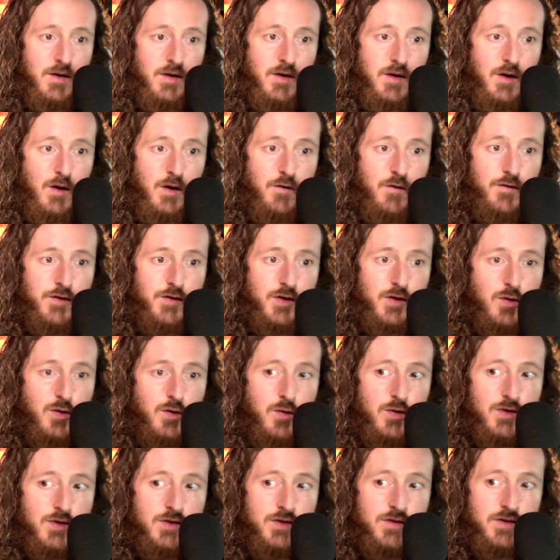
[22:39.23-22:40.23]
Over the
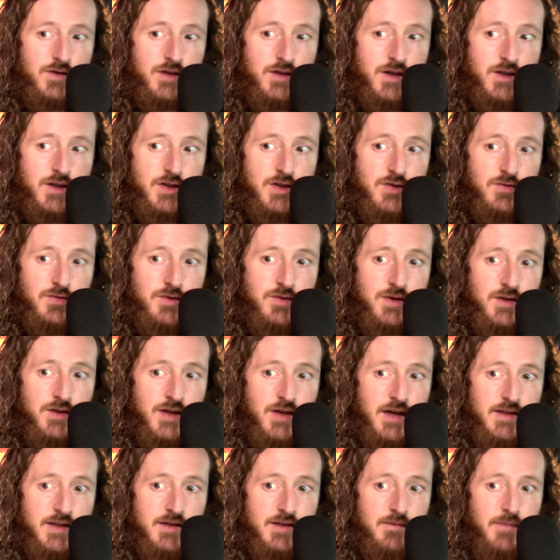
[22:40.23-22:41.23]
course of centuries
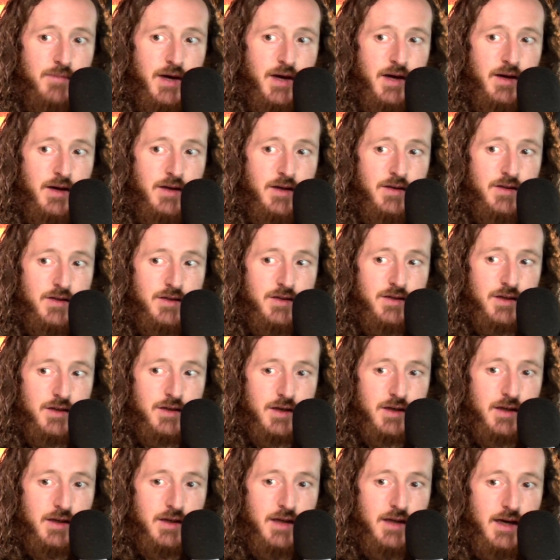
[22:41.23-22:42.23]
has embedded into the
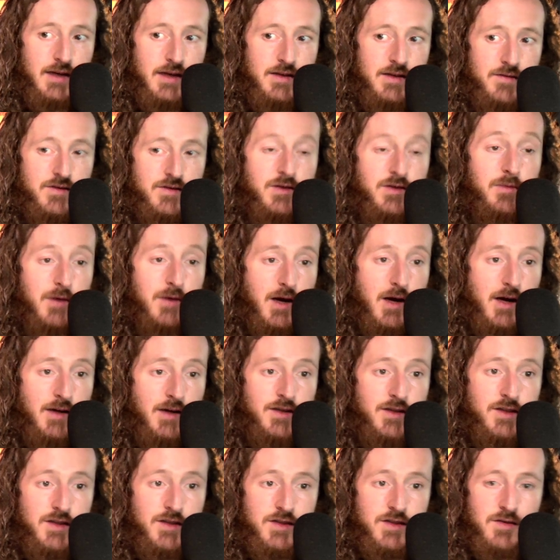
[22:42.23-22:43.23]
collective
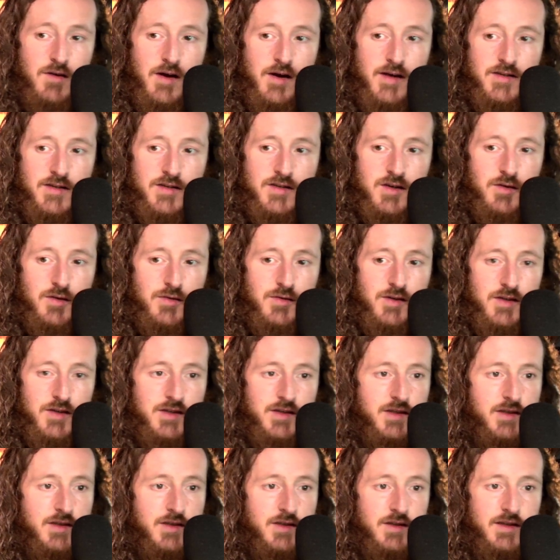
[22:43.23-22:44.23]
subconscious. All right, so
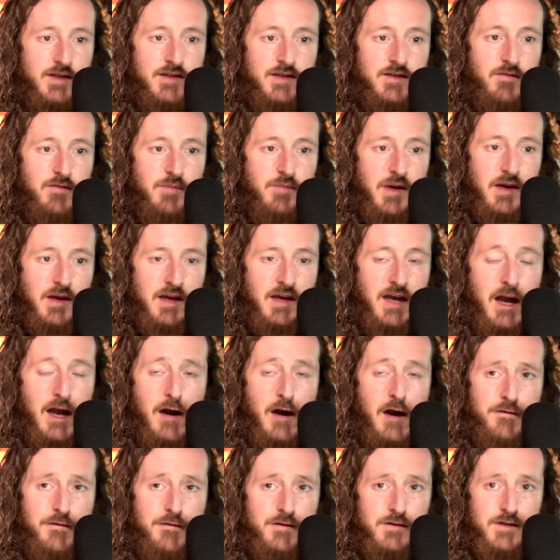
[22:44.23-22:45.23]
these have been
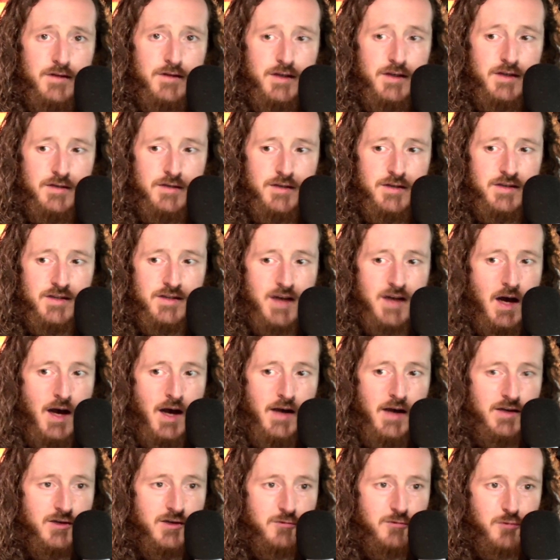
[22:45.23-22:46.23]
carefully
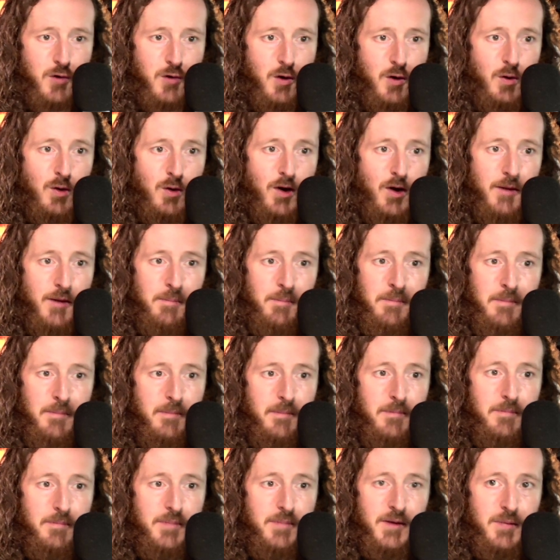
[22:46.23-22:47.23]
designed to program
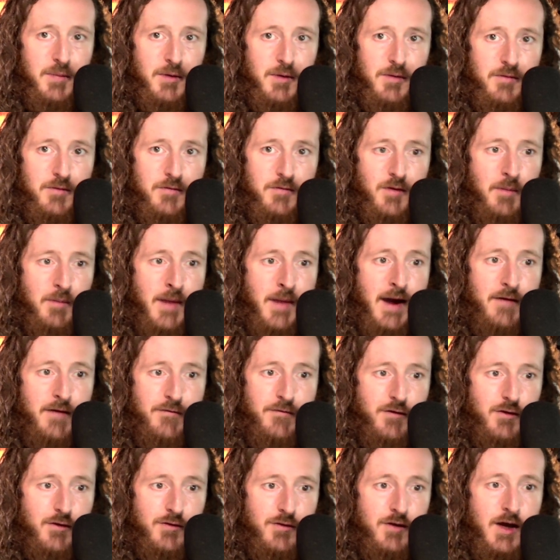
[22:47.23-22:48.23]
people
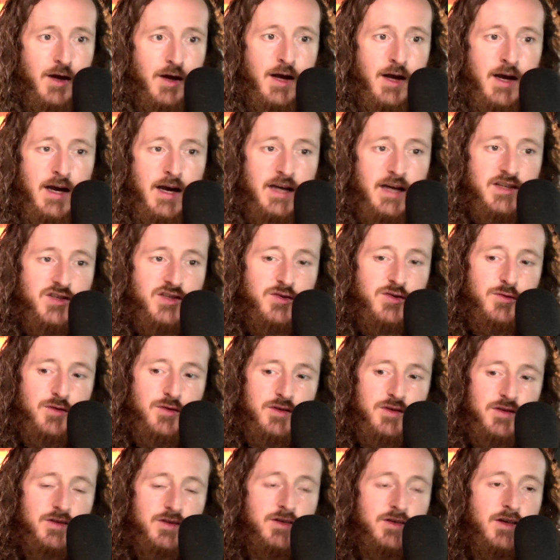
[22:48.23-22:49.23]
for as soon
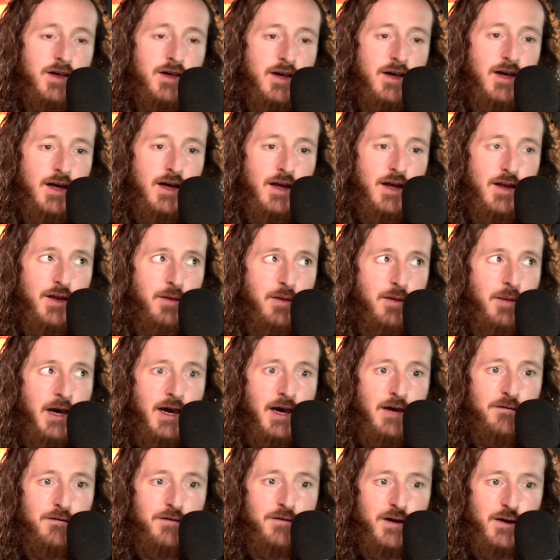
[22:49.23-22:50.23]
as the
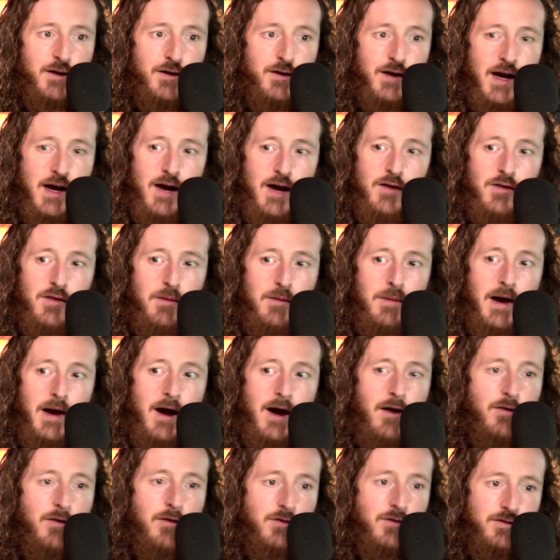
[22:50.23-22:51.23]
man figured out the
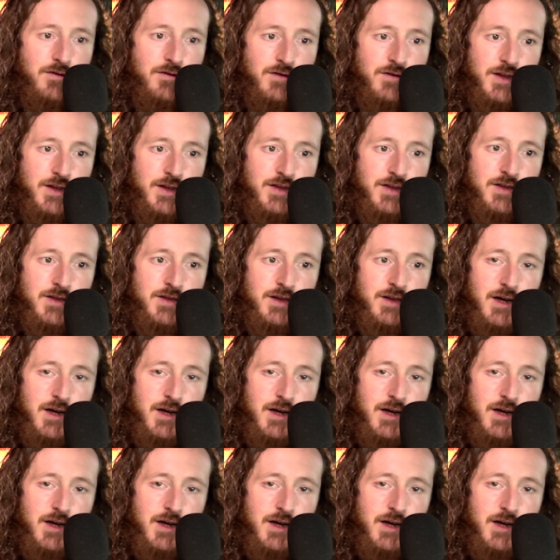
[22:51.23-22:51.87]
power of this,